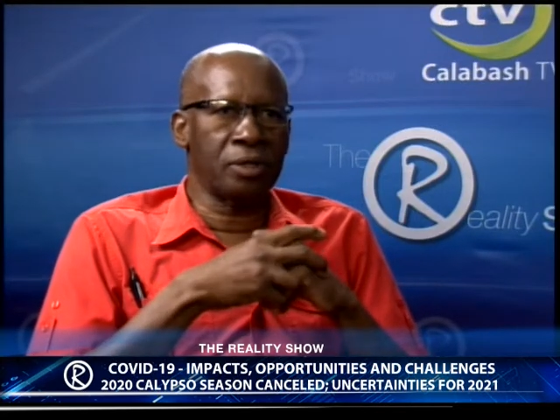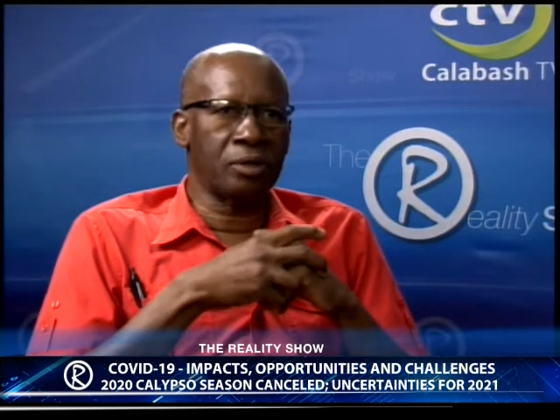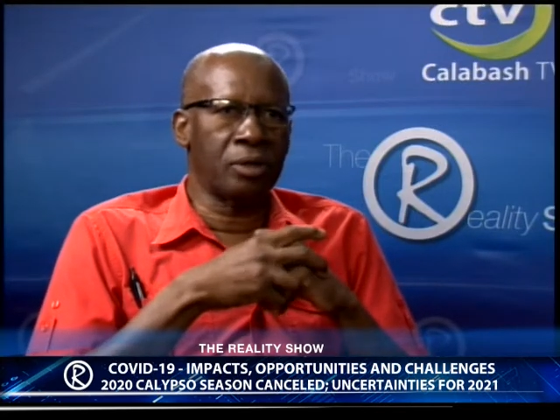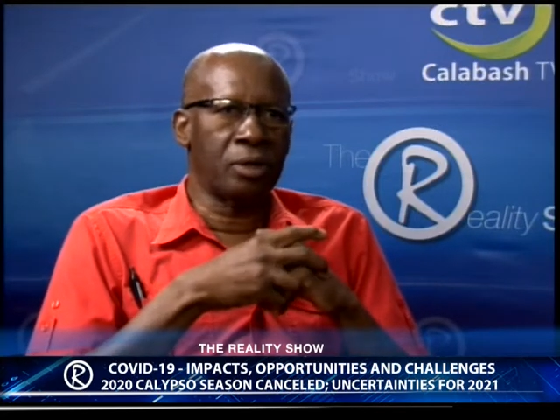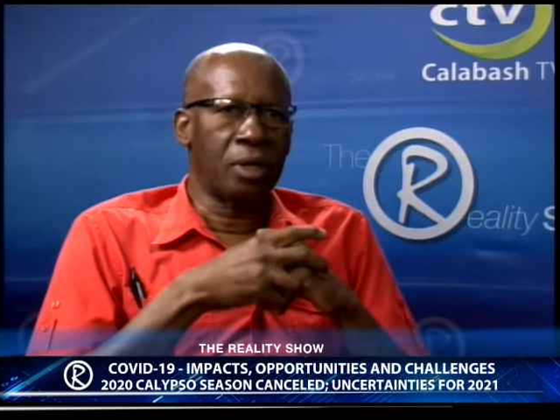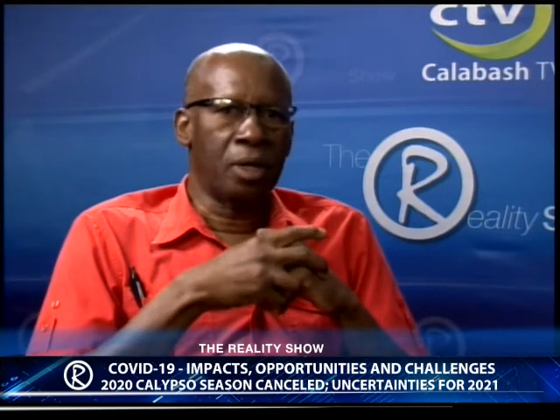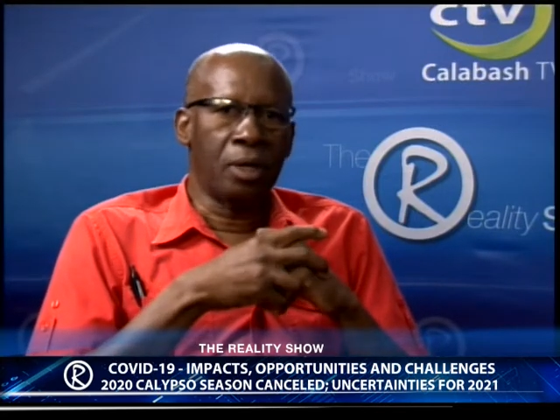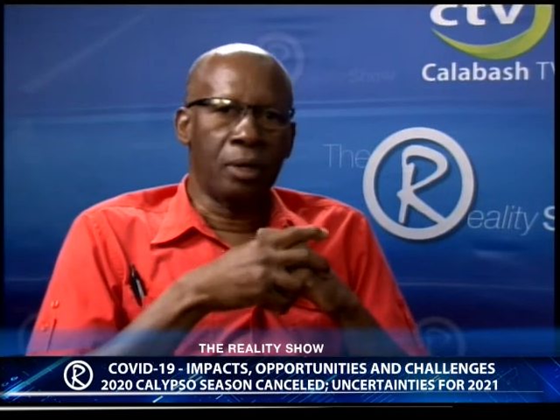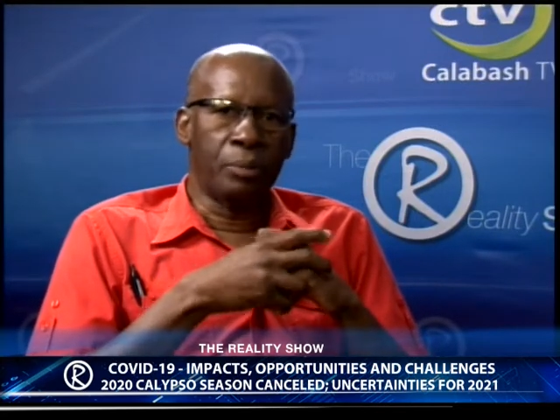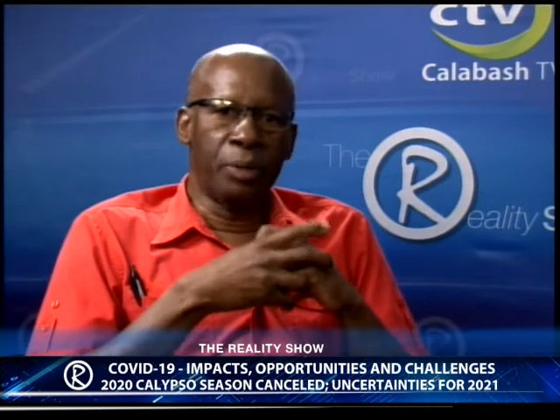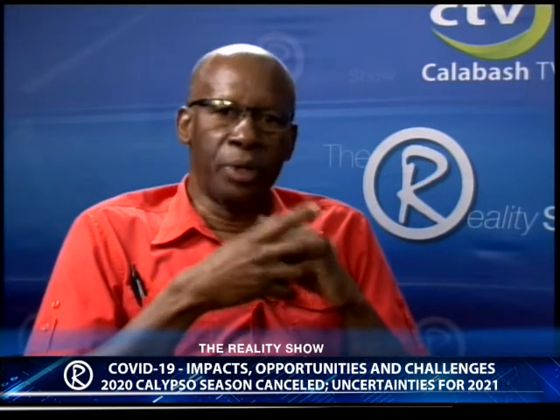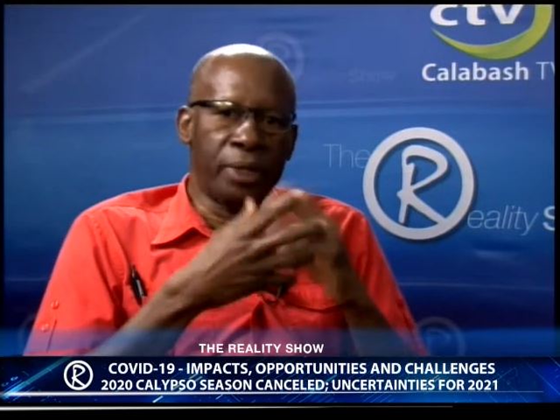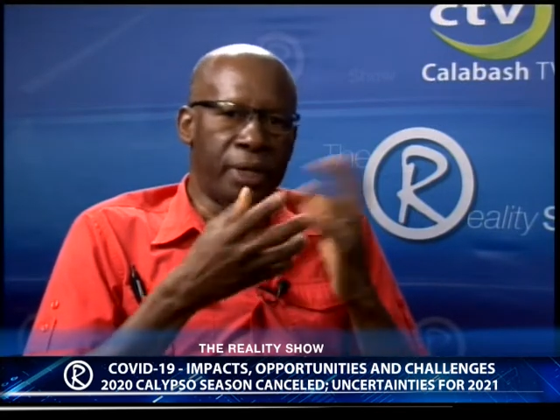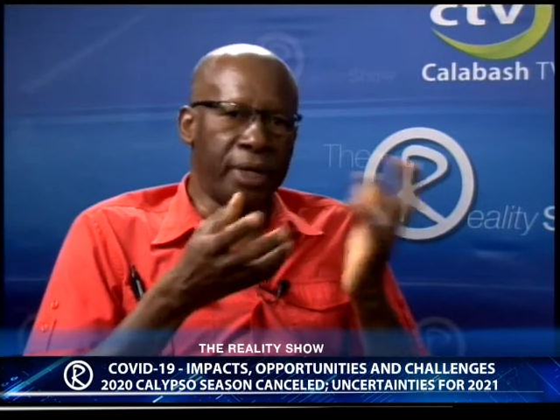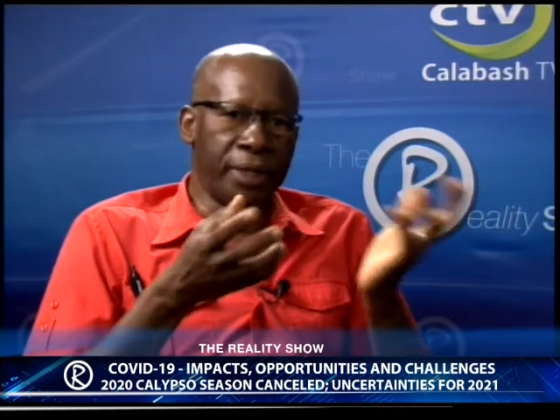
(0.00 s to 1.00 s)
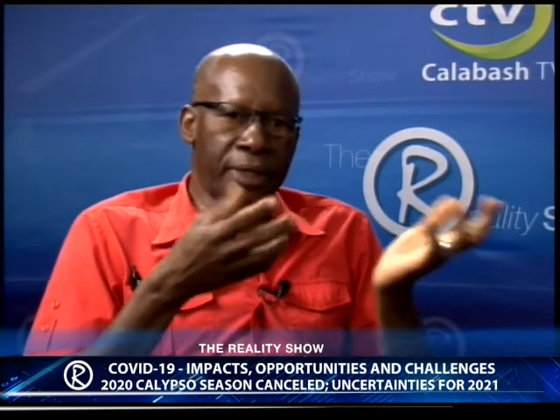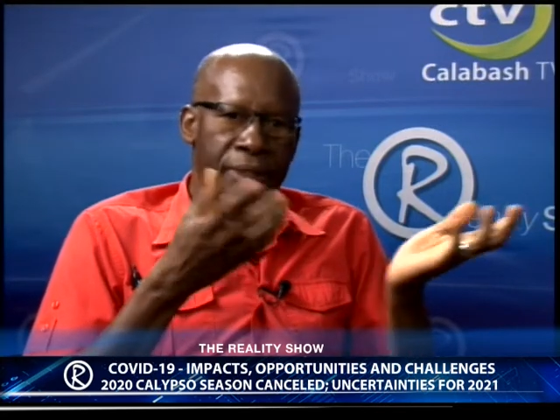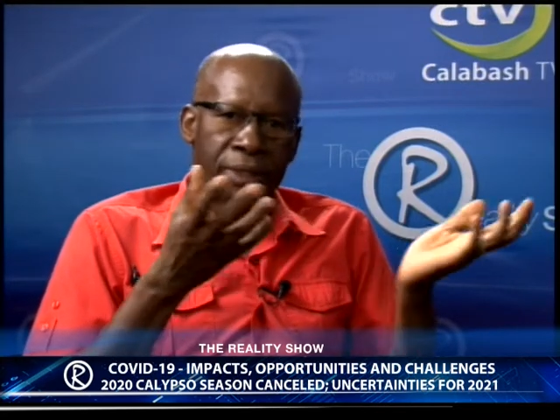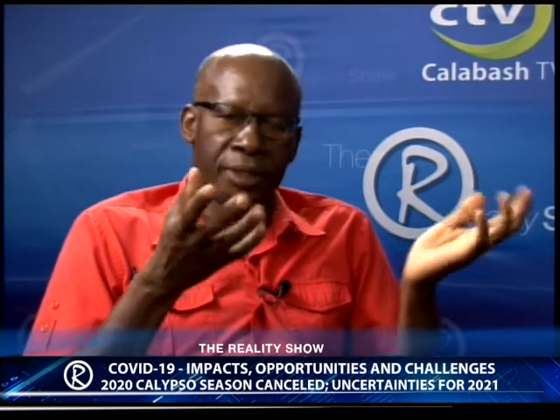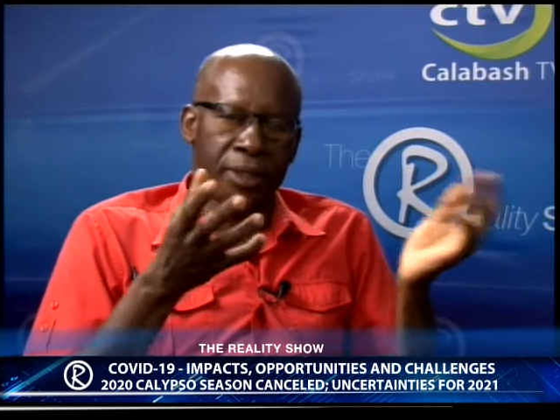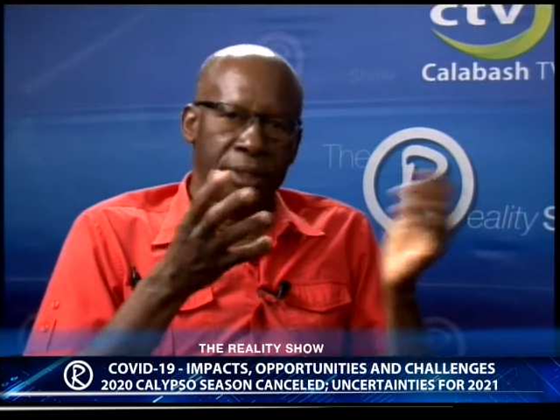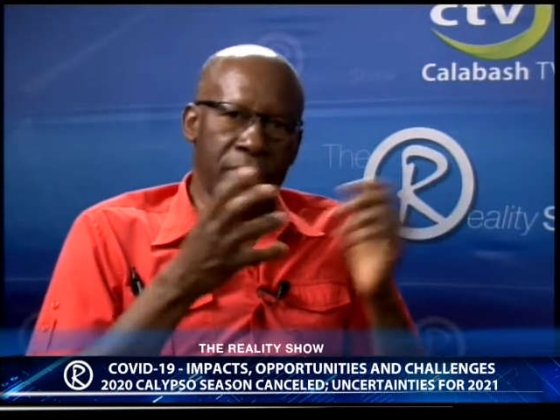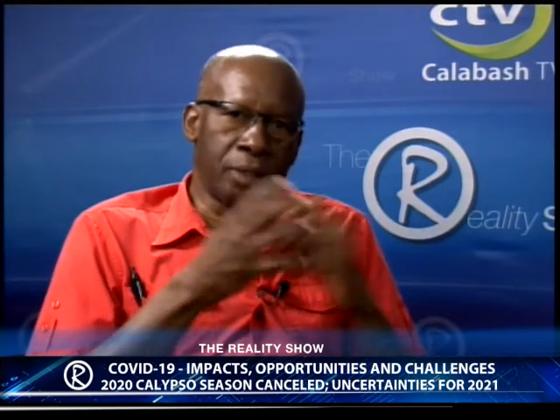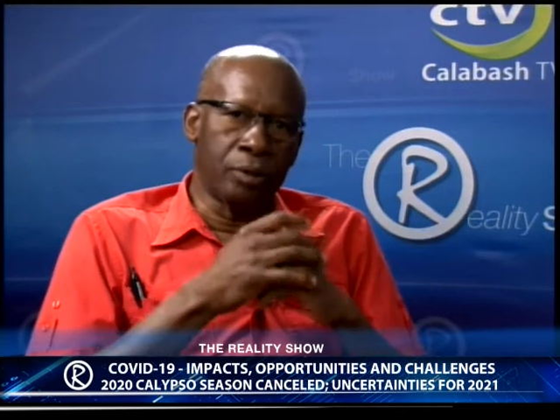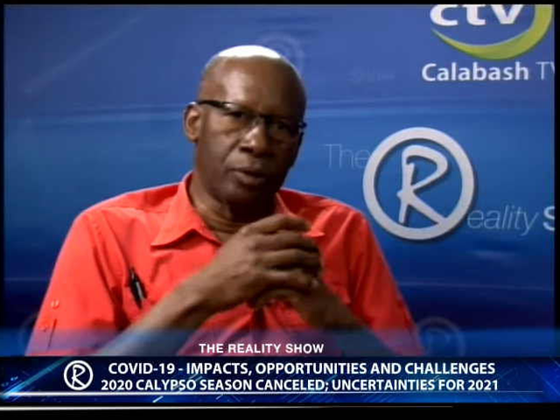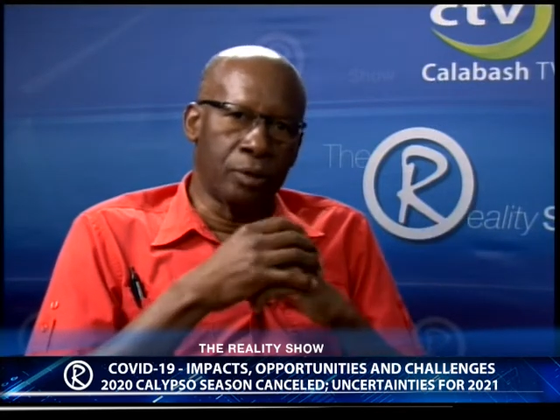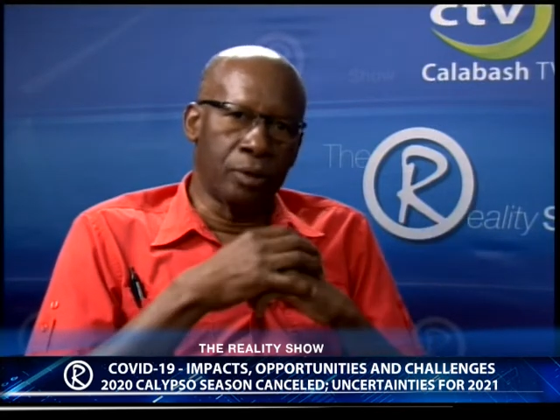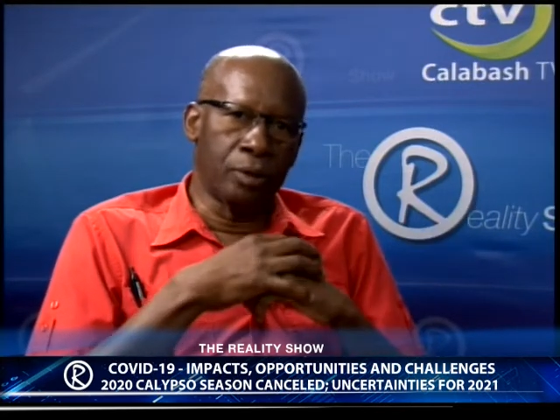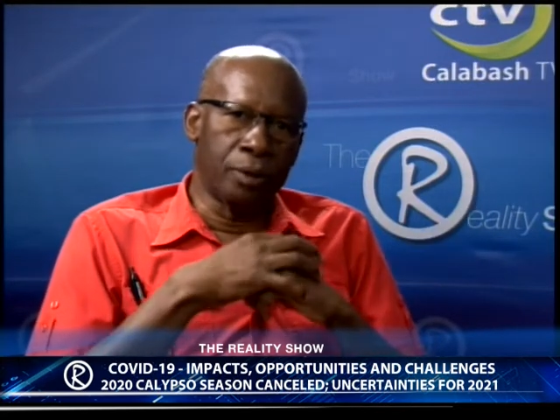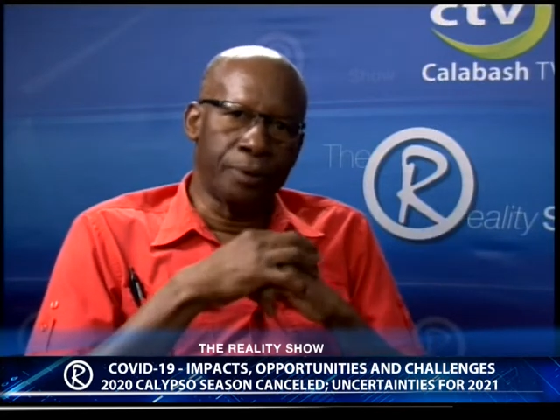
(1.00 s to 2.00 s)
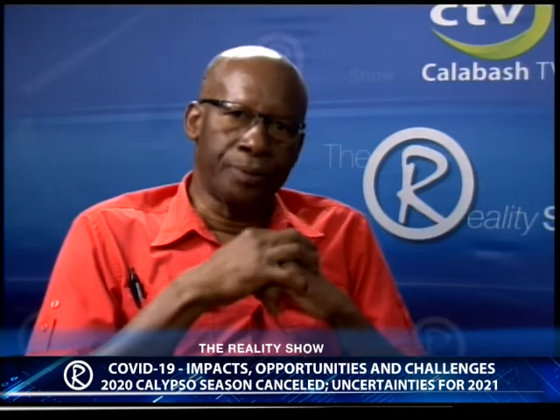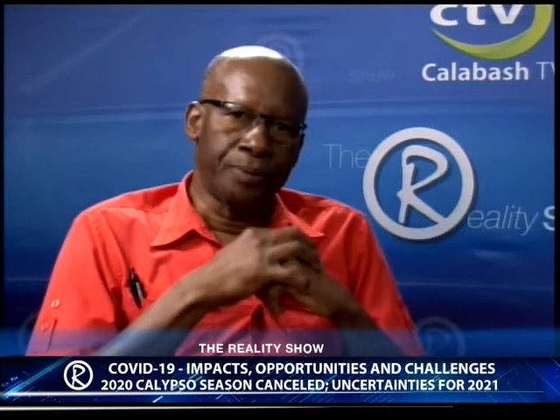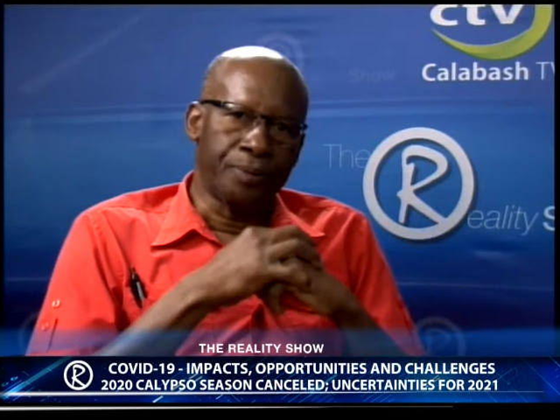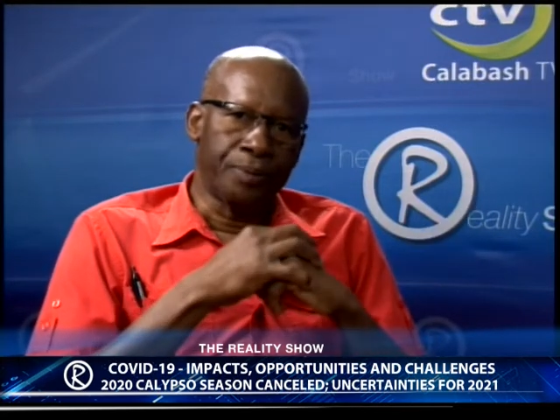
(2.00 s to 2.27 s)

So, but then it's just the whole